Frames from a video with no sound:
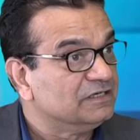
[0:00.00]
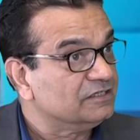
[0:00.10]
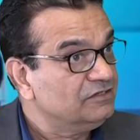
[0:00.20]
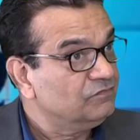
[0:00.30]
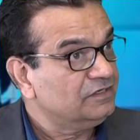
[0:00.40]

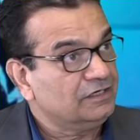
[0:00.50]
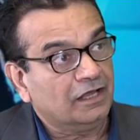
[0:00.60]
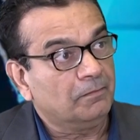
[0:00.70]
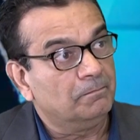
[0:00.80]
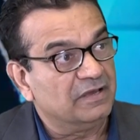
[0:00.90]
but even
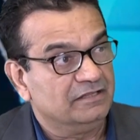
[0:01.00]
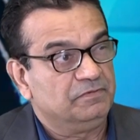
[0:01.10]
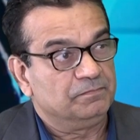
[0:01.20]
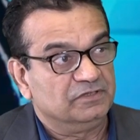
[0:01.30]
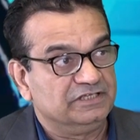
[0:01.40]
many
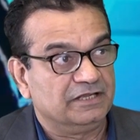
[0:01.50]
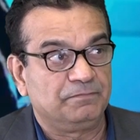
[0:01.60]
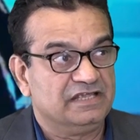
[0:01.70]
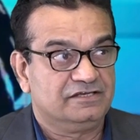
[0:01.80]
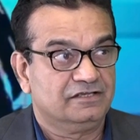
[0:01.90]
people, they are
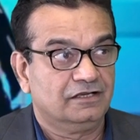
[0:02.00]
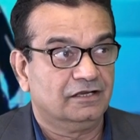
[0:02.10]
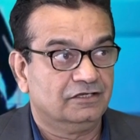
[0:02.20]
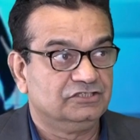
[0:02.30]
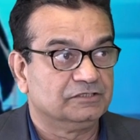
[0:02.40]
painting
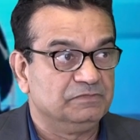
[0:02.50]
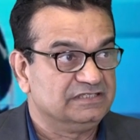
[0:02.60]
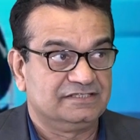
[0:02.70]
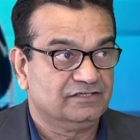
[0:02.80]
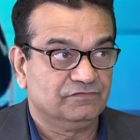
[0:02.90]

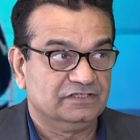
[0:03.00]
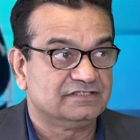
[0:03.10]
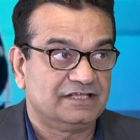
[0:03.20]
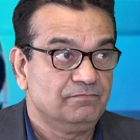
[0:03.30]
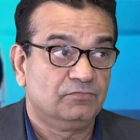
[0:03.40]
Jagmeet Singh with the
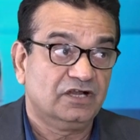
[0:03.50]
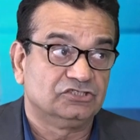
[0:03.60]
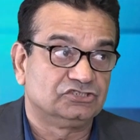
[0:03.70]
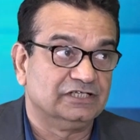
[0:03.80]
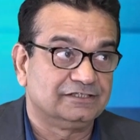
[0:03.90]
same
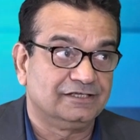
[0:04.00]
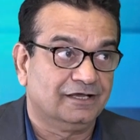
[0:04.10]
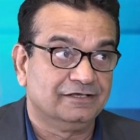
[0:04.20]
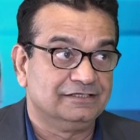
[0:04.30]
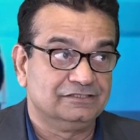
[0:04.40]
brush,
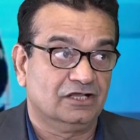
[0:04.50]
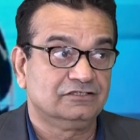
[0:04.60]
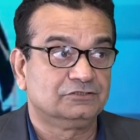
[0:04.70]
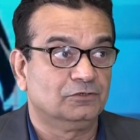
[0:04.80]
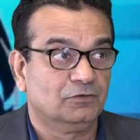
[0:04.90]
that he's
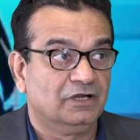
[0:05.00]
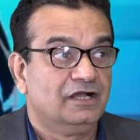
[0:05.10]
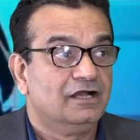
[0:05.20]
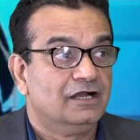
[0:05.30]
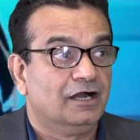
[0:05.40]
also
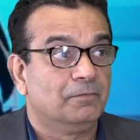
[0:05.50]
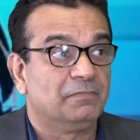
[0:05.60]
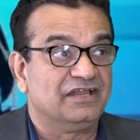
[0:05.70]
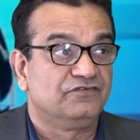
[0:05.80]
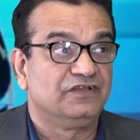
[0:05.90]

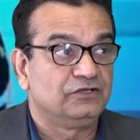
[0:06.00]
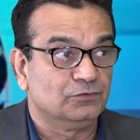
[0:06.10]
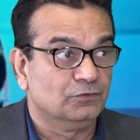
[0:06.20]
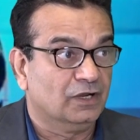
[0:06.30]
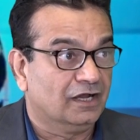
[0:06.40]
pandering
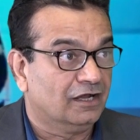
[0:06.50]
to